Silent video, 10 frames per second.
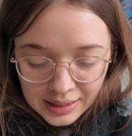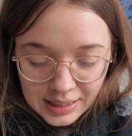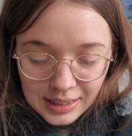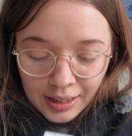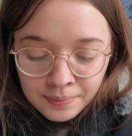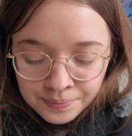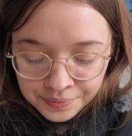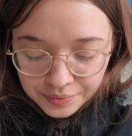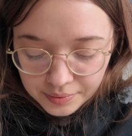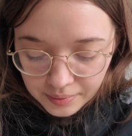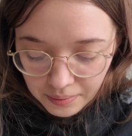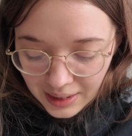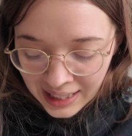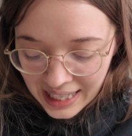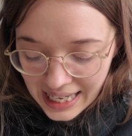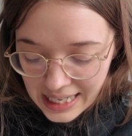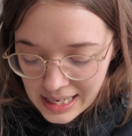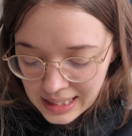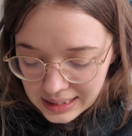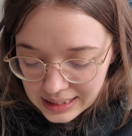this time,
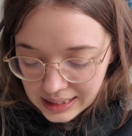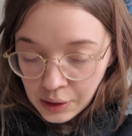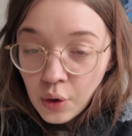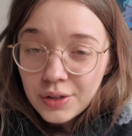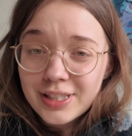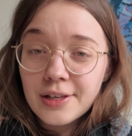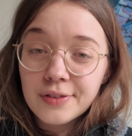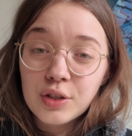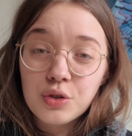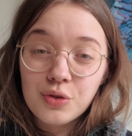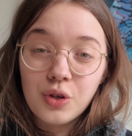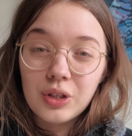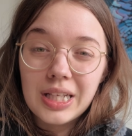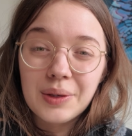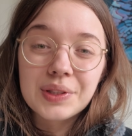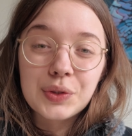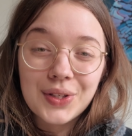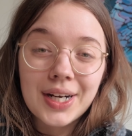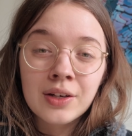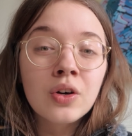is the long sleeve that you saw that I was
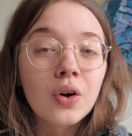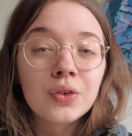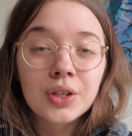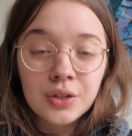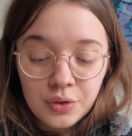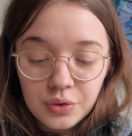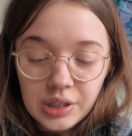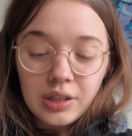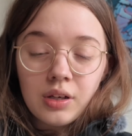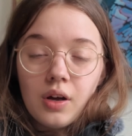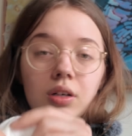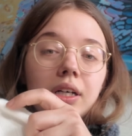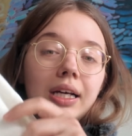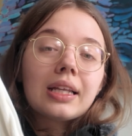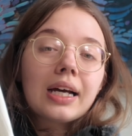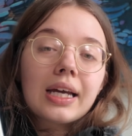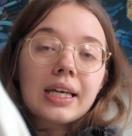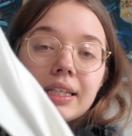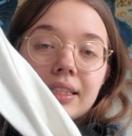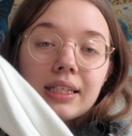trying on in Uniqlo, and
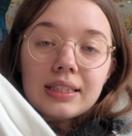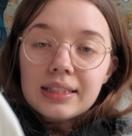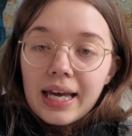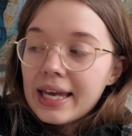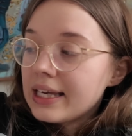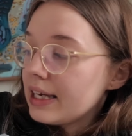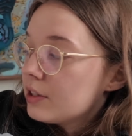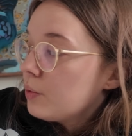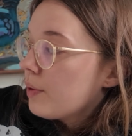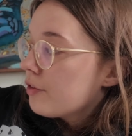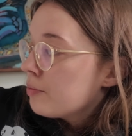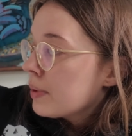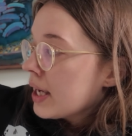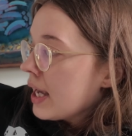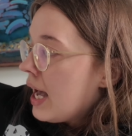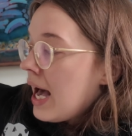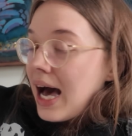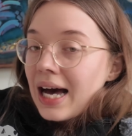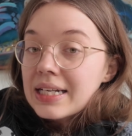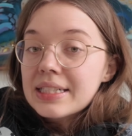I did take it with me.
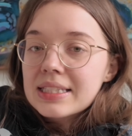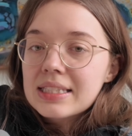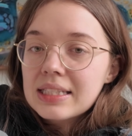I